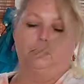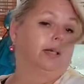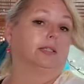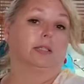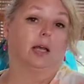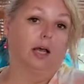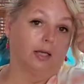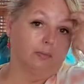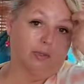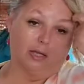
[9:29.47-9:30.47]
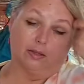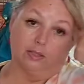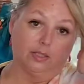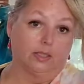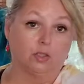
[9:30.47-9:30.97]
plus I'm not the
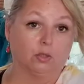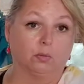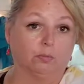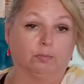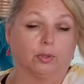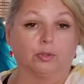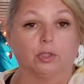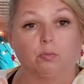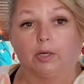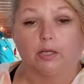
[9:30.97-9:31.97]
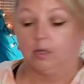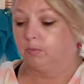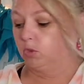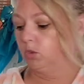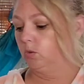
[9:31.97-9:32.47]
neatest person when it
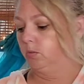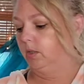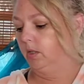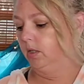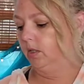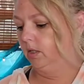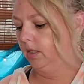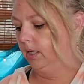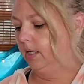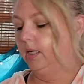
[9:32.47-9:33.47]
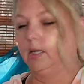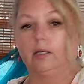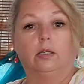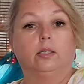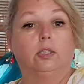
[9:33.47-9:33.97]
comes to
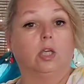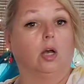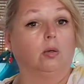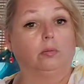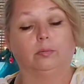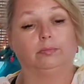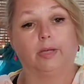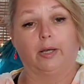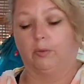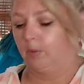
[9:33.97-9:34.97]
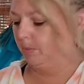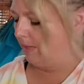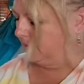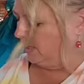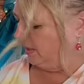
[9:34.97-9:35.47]
eating so I don't want to
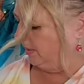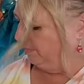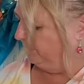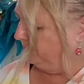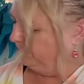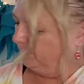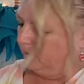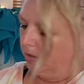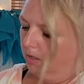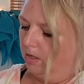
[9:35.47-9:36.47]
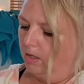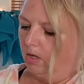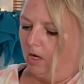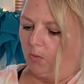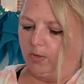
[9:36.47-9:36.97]
mess on it
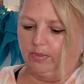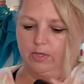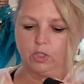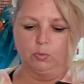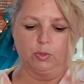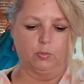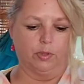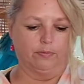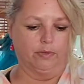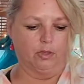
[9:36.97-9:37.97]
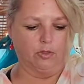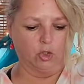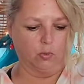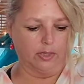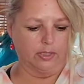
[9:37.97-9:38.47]
all right, this was one of their
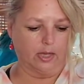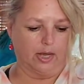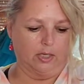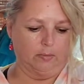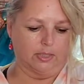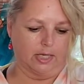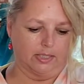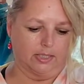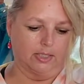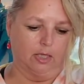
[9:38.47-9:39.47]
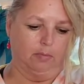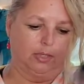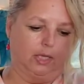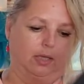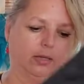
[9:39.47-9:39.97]
choice items, and I did keep
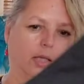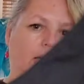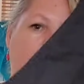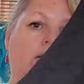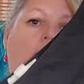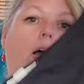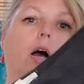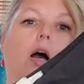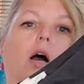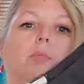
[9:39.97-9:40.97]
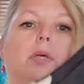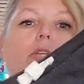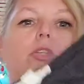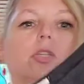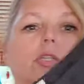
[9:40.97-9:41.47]
it in there. Um, it's